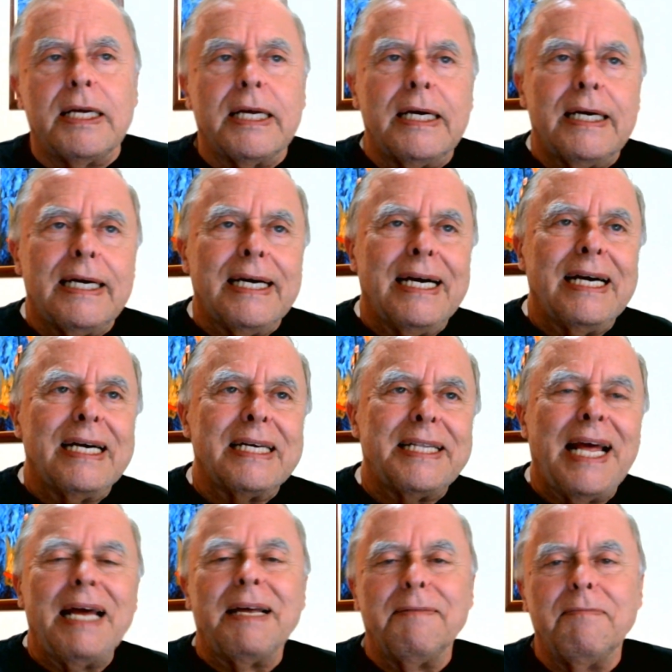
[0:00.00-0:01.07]

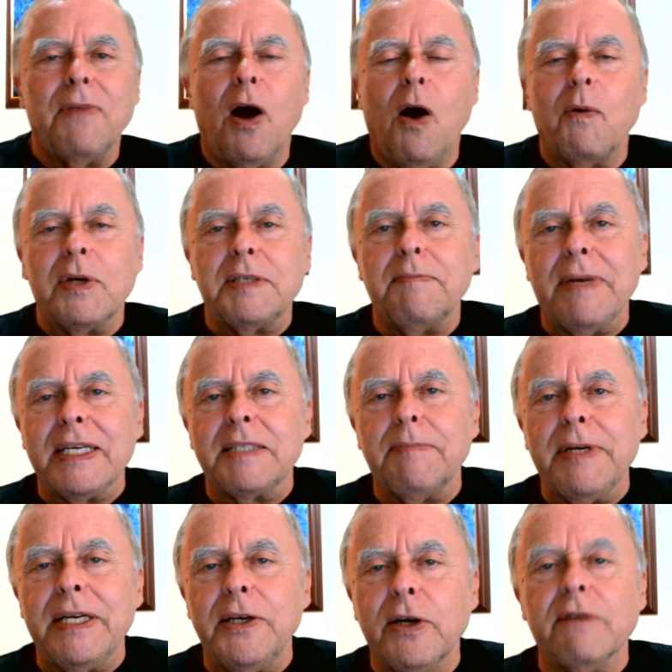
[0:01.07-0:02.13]
That always
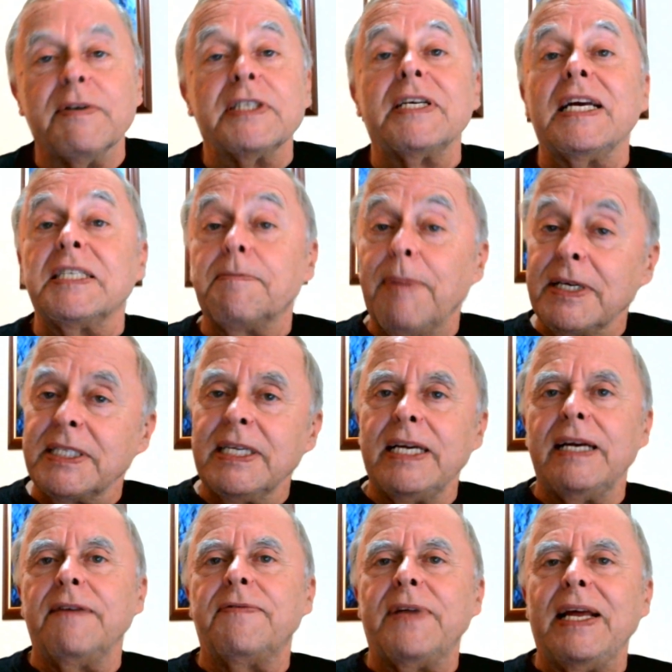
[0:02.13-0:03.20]
makes me nervous,
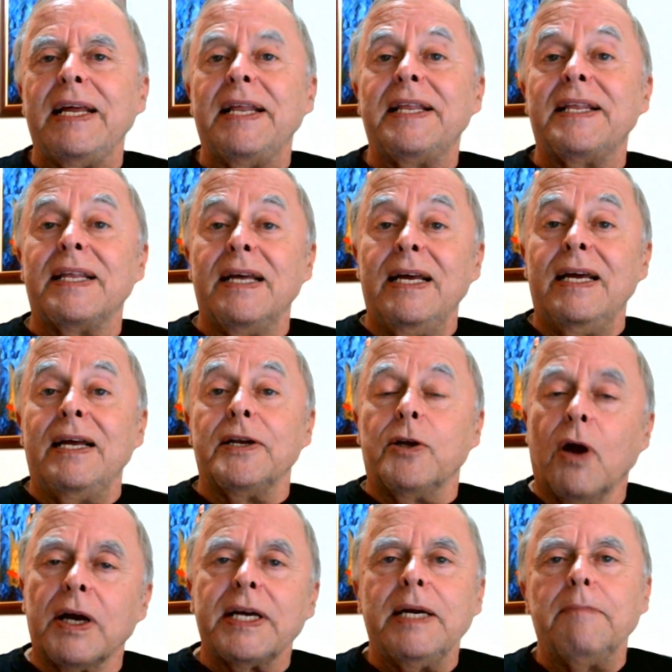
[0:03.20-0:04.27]
especially if they
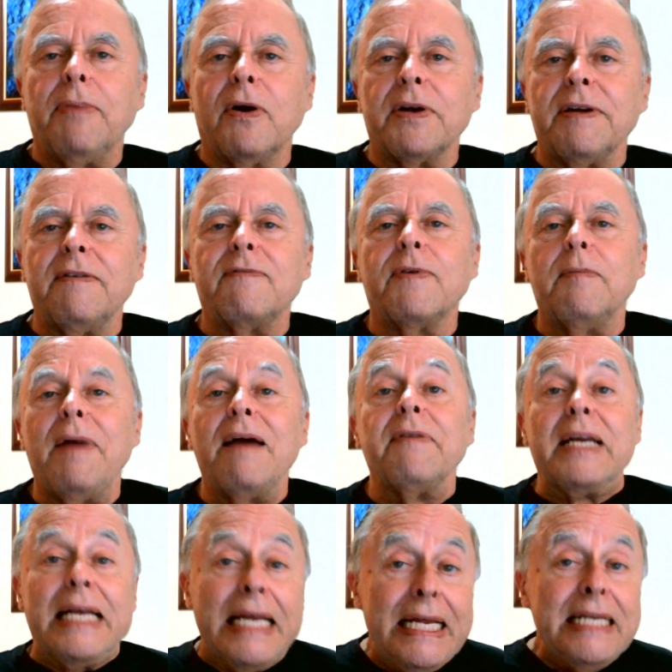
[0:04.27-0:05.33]
talking about it from
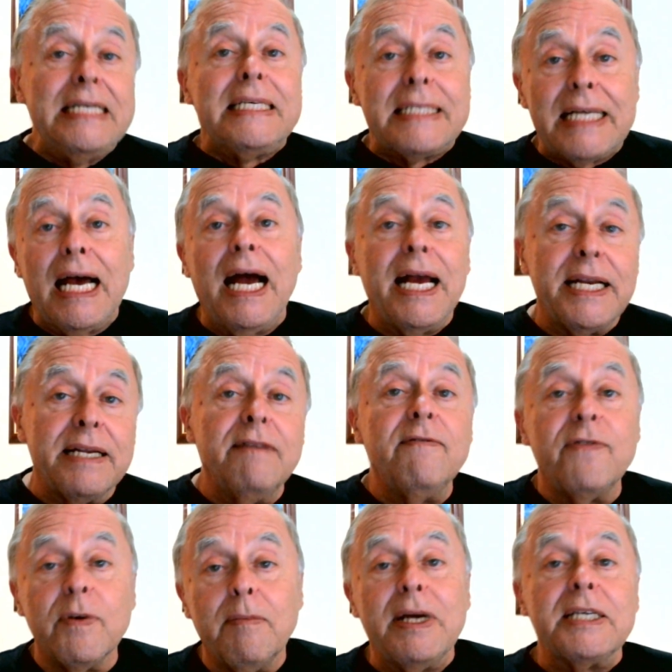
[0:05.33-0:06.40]
having inside
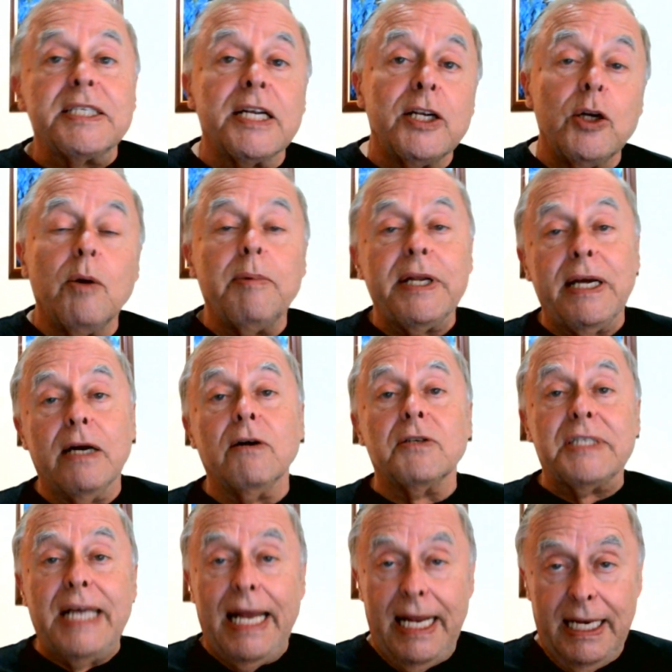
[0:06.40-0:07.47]
information nobody
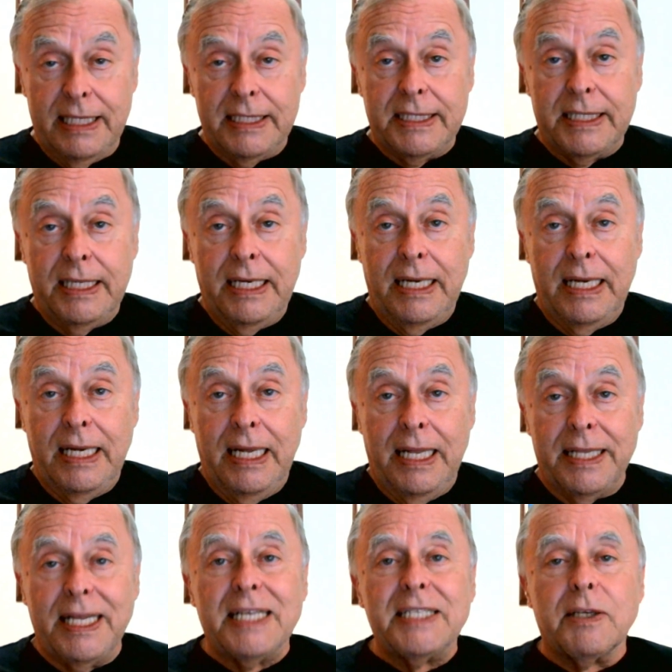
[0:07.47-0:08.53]
else has.
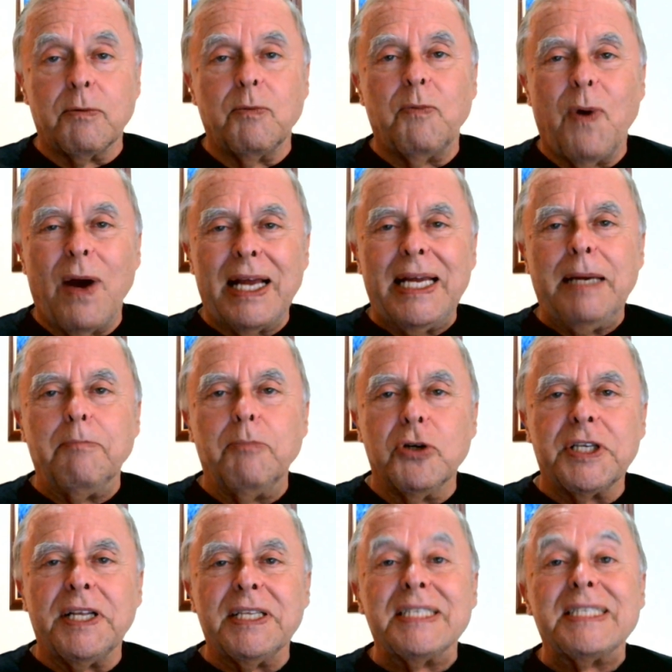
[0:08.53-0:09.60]
That's why I keep
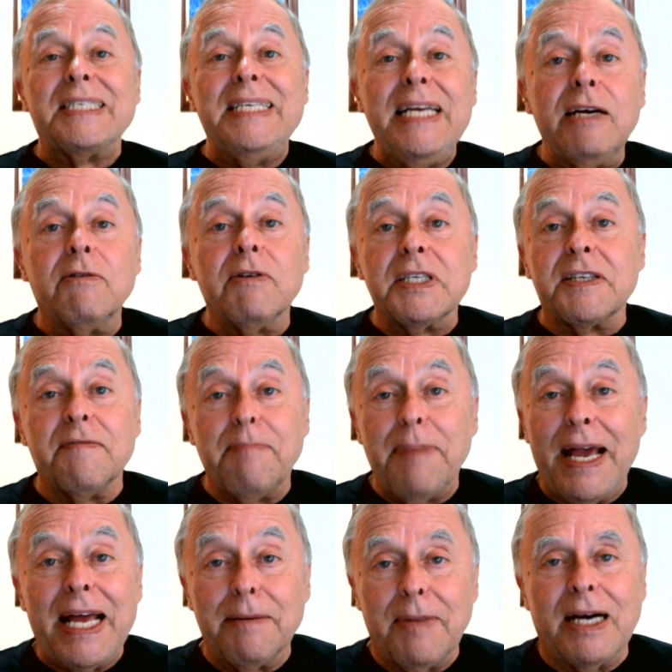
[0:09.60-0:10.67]
pushing the secrets of
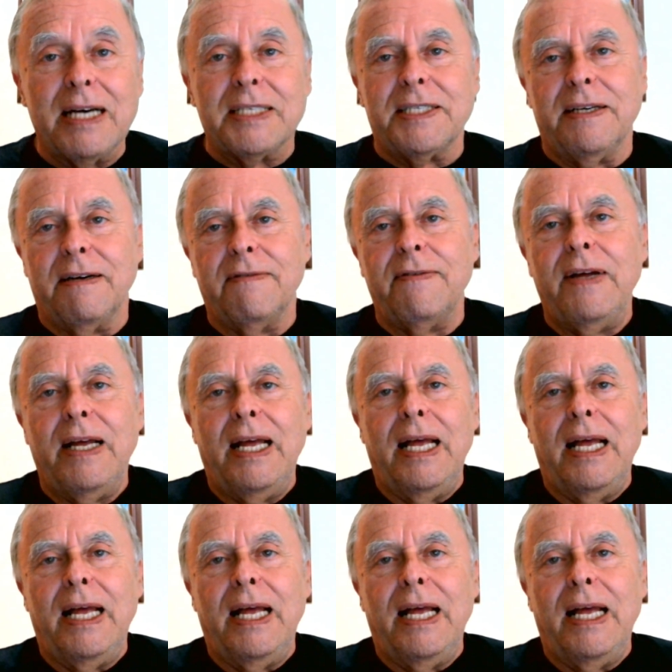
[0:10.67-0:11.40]
Panama stuff.